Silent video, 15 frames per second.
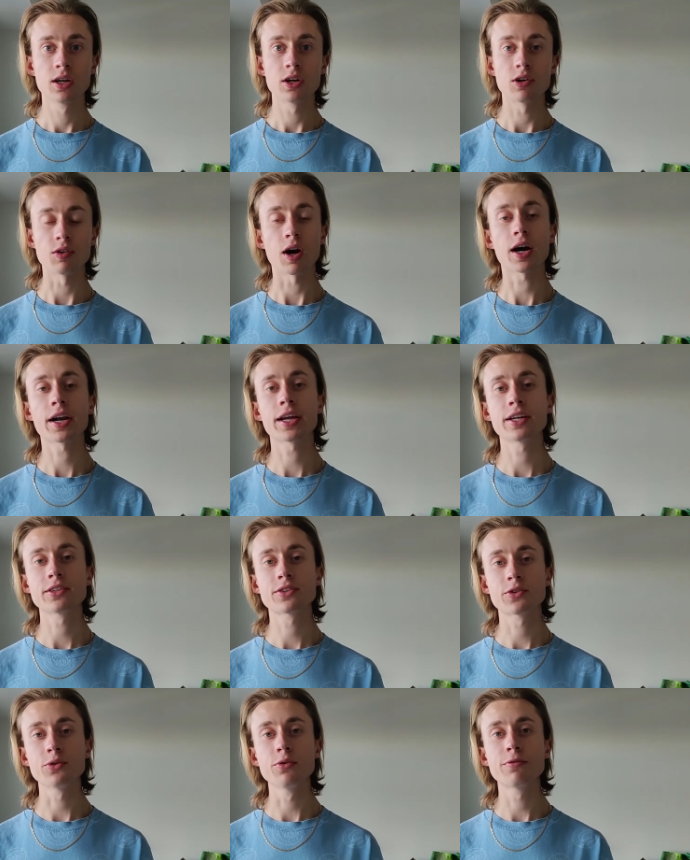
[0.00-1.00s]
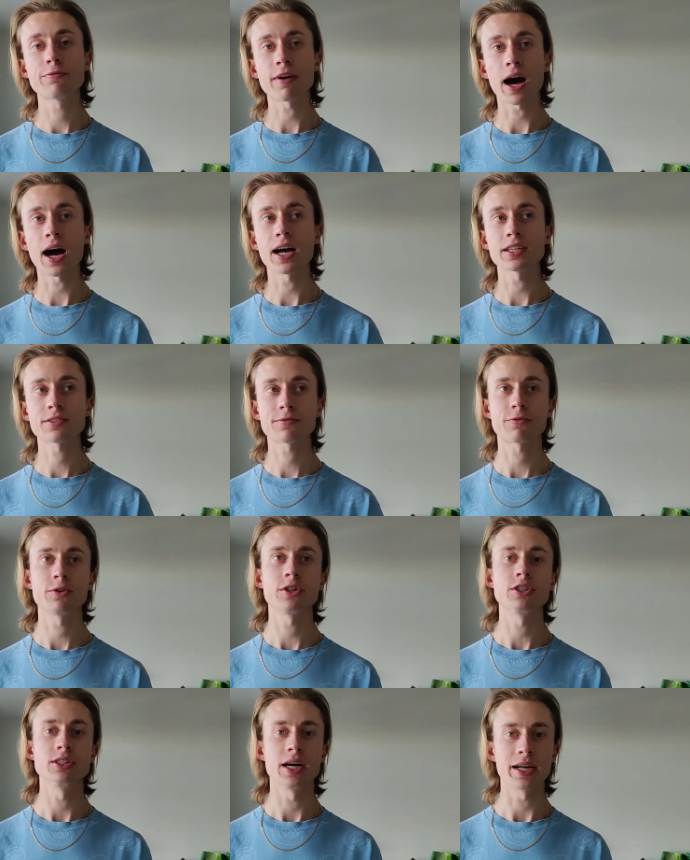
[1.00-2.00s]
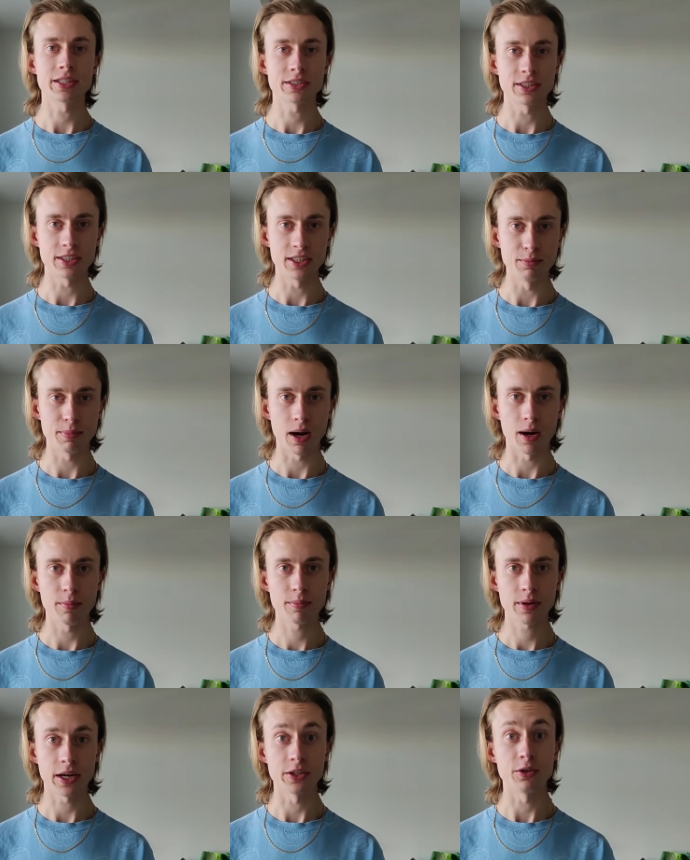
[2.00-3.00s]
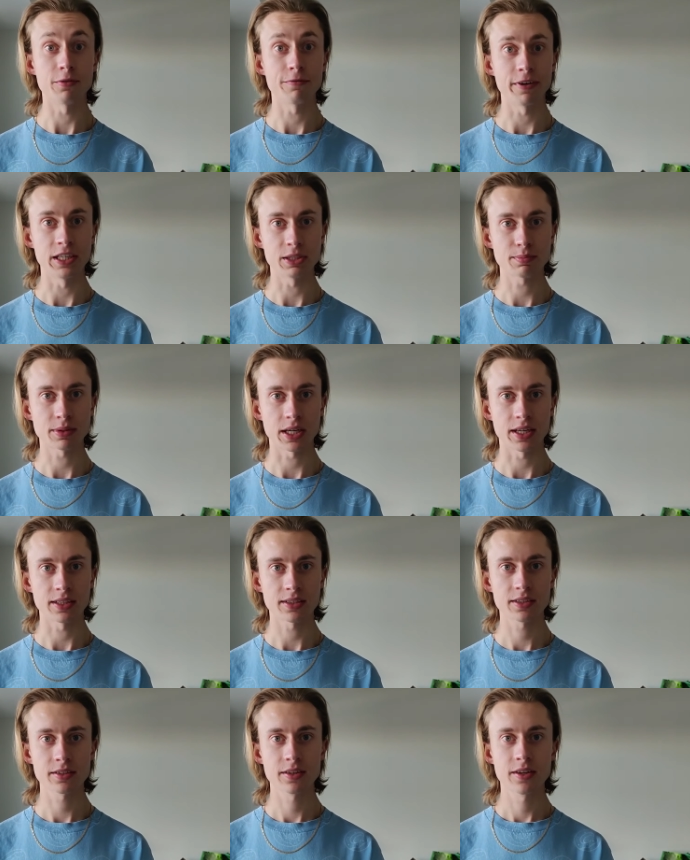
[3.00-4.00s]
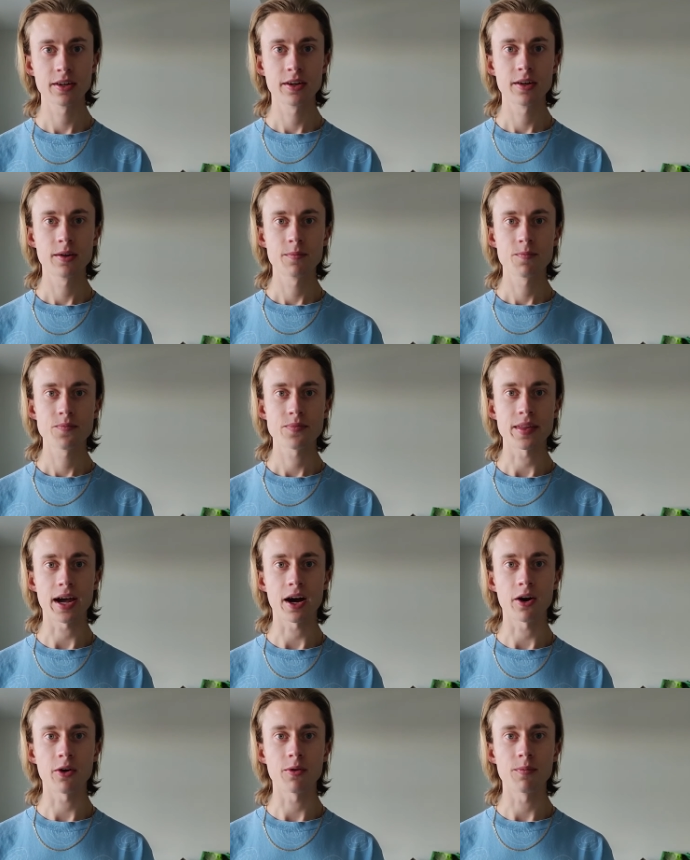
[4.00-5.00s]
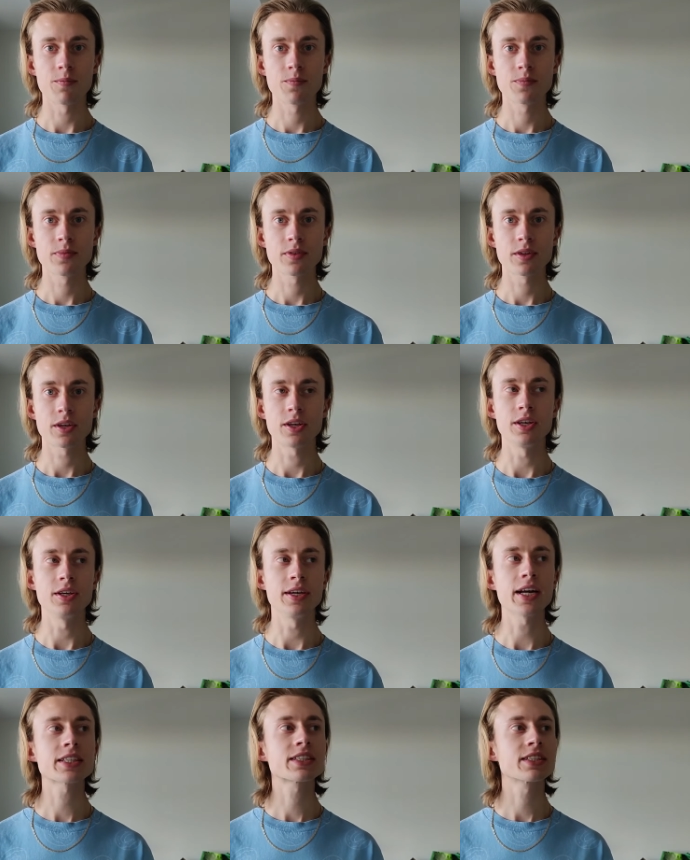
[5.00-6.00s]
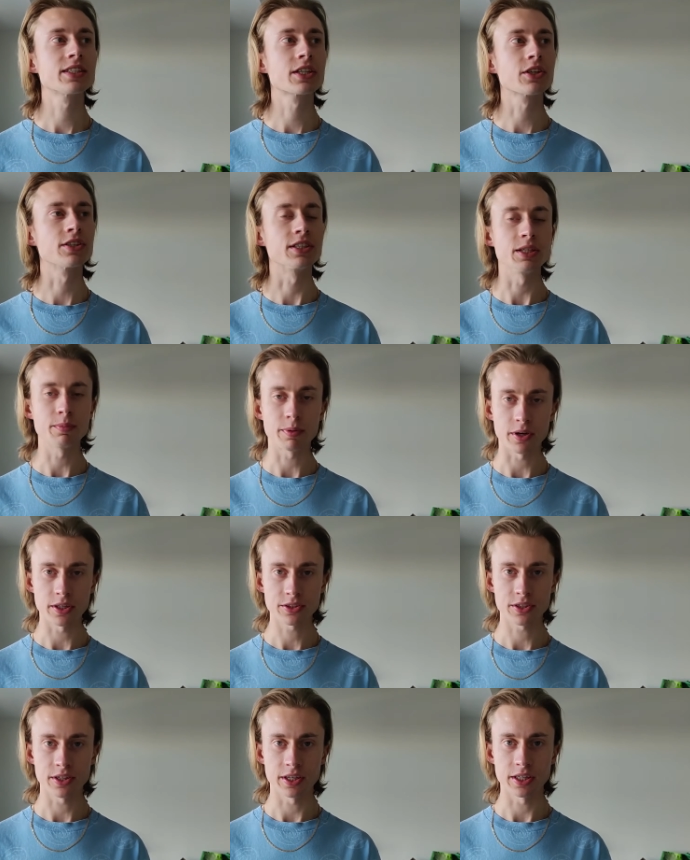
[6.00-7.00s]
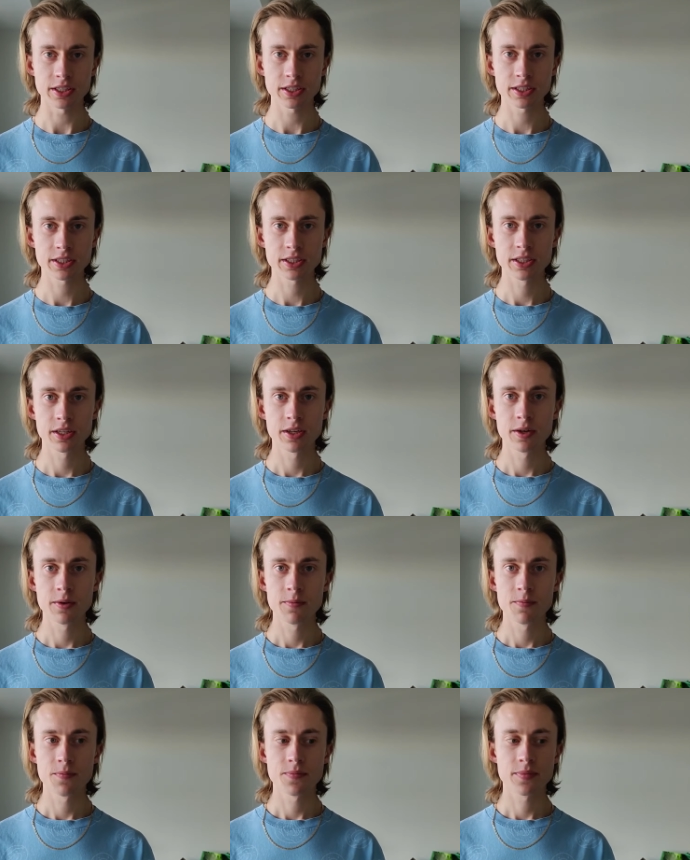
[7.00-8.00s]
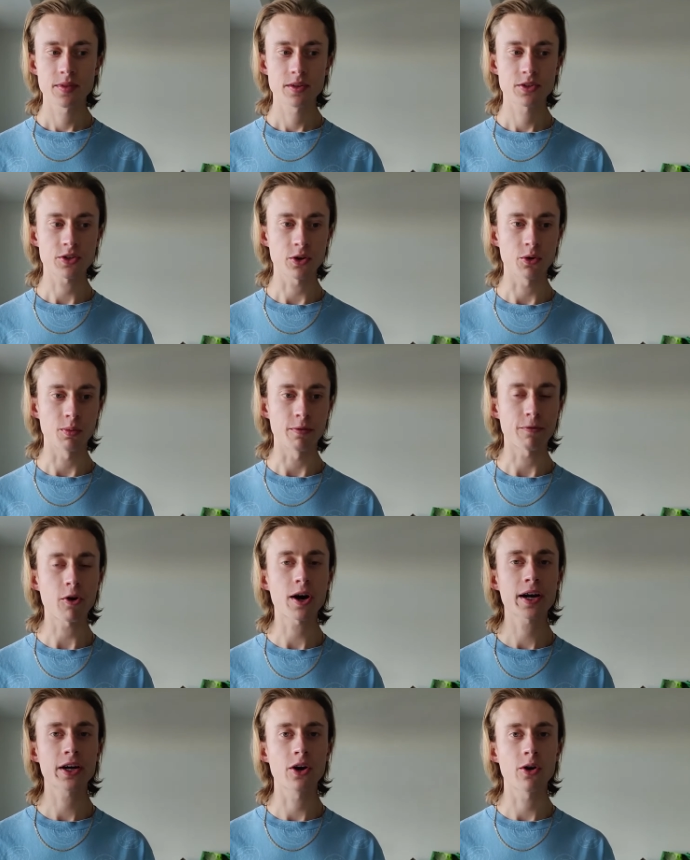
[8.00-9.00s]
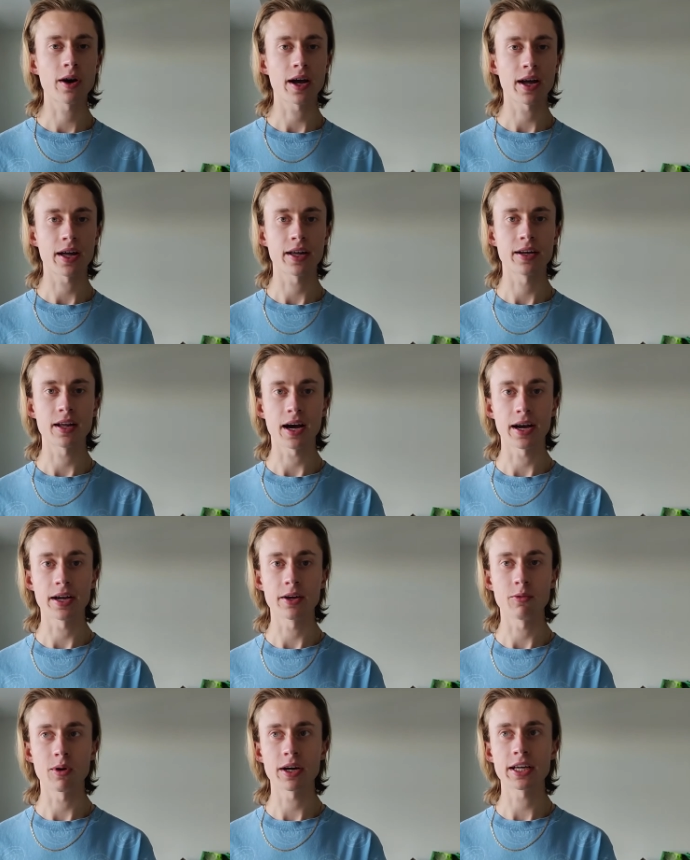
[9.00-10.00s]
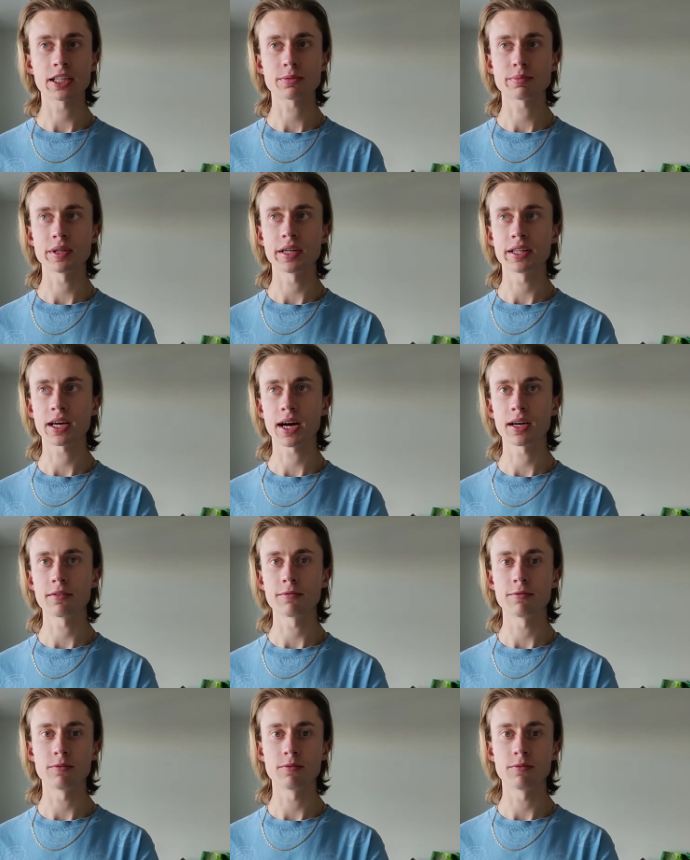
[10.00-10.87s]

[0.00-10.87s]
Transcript: running too fast for your legs to keep up and you'll face plant. Now, he gets a little deeper into this. So before I go ahead, I want to explain kind of,